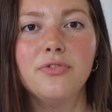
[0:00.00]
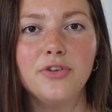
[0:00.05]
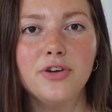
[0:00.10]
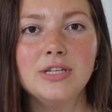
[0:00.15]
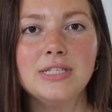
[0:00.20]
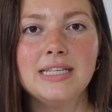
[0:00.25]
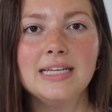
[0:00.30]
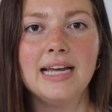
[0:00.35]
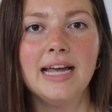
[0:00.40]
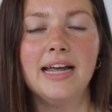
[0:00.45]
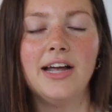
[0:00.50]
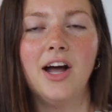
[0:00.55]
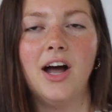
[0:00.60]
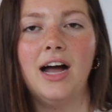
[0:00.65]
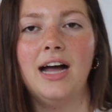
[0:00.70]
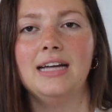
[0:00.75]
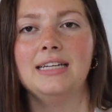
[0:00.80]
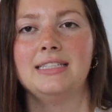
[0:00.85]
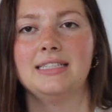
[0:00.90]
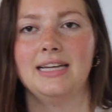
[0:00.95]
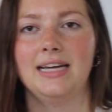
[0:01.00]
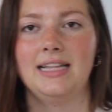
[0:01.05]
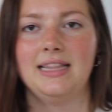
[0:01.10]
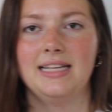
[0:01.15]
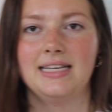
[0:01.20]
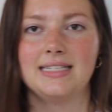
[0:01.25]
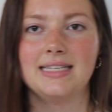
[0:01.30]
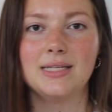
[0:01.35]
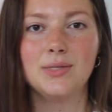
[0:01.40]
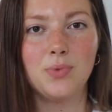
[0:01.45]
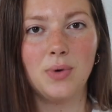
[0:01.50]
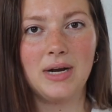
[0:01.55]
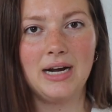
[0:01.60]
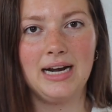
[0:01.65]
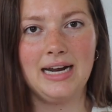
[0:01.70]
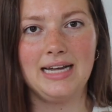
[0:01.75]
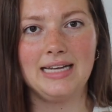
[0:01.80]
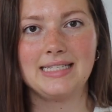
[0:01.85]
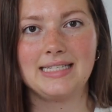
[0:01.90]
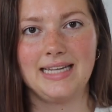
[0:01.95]
first thing I got, and this is what
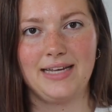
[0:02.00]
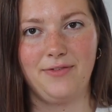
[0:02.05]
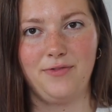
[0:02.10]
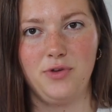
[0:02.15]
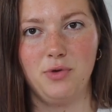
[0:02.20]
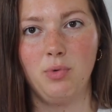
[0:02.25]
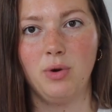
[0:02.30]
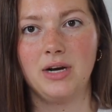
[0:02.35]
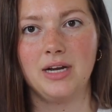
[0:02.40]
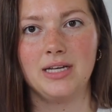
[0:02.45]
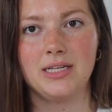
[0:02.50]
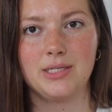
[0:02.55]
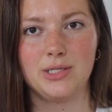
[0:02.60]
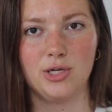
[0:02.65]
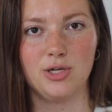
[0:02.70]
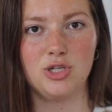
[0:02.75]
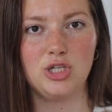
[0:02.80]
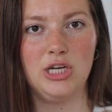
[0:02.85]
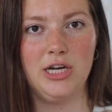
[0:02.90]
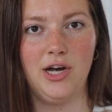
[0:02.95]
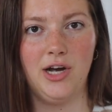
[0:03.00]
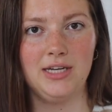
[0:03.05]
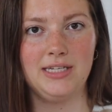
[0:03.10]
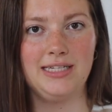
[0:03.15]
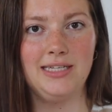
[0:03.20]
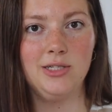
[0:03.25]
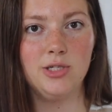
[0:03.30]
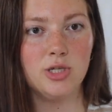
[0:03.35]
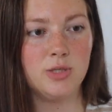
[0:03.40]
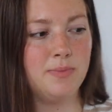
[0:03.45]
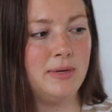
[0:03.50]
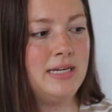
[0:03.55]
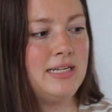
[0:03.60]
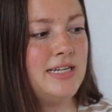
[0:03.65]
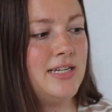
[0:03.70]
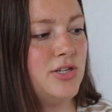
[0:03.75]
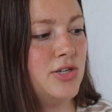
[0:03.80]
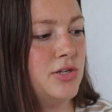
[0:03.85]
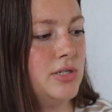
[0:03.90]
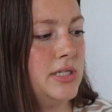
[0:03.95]
it is if you want to search it on Teachers Pay
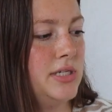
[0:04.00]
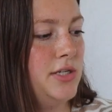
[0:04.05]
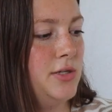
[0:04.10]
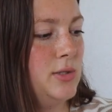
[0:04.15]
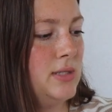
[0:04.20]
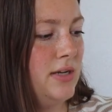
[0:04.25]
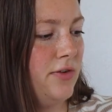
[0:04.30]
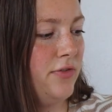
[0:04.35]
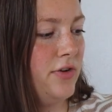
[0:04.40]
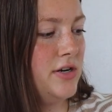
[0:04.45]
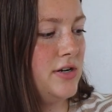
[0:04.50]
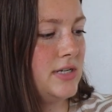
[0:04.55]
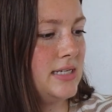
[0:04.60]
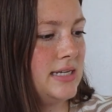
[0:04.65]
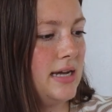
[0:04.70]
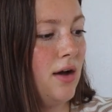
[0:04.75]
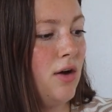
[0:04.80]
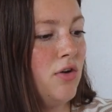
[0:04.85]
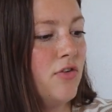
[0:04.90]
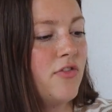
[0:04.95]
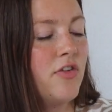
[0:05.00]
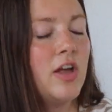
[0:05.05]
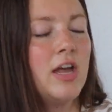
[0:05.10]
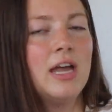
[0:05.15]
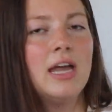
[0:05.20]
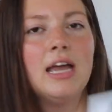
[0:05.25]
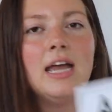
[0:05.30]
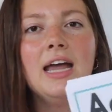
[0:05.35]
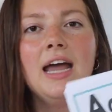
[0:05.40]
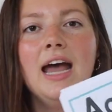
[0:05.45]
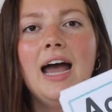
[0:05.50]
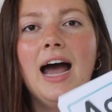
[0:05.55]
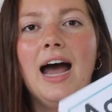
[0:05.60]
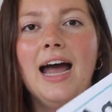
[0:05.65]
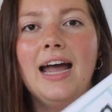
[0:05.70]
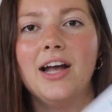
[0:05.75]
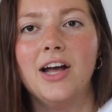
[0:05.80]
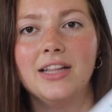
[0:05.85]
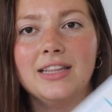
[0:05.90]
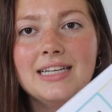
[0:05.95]
Teachers and use it for yourself,
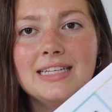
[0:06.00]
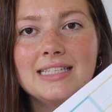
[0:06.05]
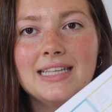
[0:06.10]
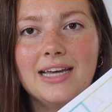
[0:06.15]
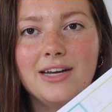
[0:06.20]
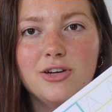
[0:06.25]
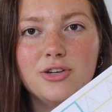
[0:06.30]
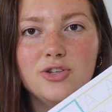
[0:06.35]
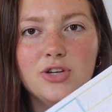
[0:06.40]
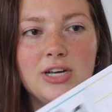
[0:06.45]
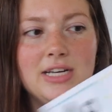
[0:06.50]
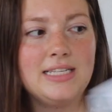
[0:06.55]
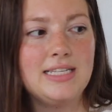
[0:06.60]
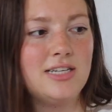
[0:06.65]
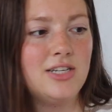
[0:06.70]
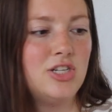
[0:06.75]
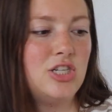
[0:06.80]
I got these letter tracing